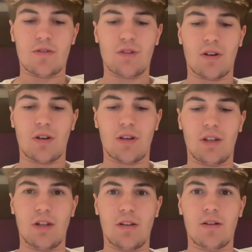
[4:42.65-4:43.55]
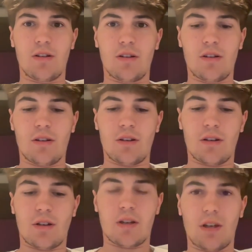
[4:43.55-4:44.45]
Johnny
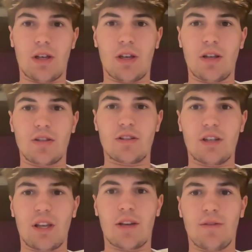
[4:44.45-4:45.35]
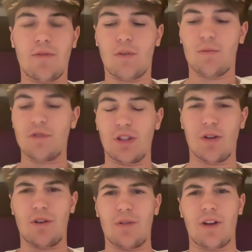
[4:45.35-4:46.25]
Haynes stand. Fulham's the
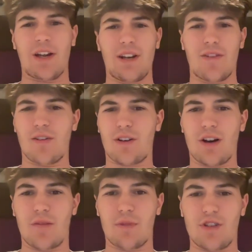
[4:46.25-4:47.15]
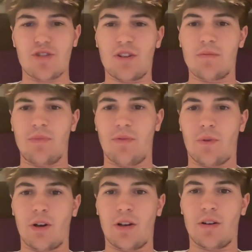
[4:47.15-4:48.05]
only thing I didn't look up, and I should have
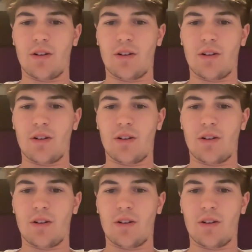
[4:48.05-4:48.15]
beforehand.